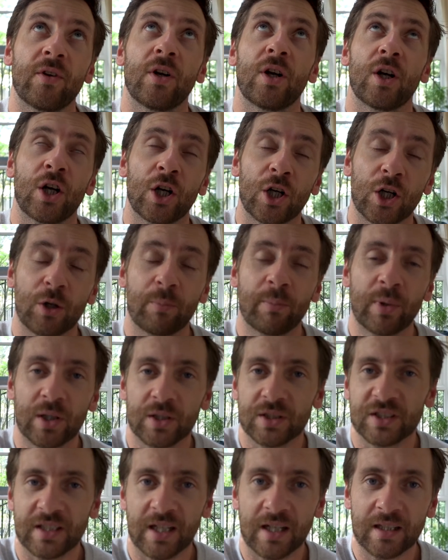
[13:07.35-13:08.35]
her
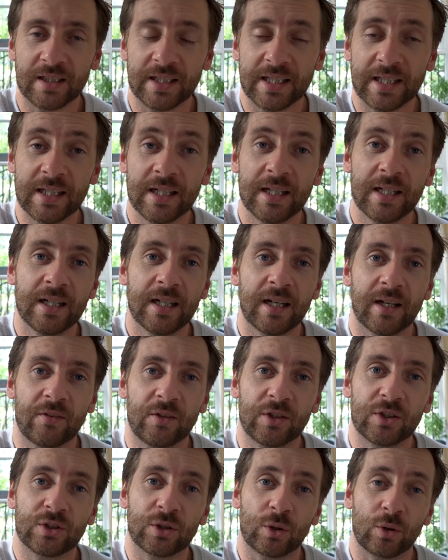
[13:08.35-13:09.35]
personality and
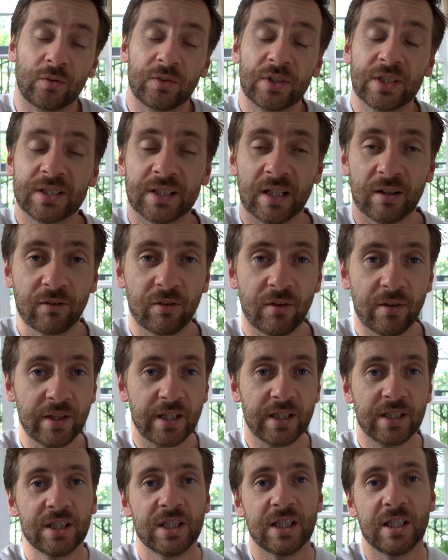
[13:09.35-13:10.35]
the sort of stuff
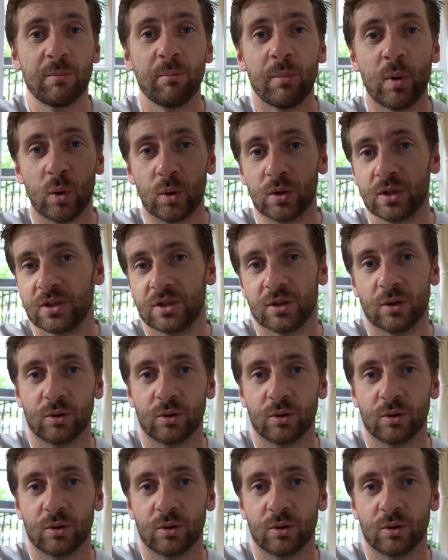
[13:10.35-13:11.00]
that she posts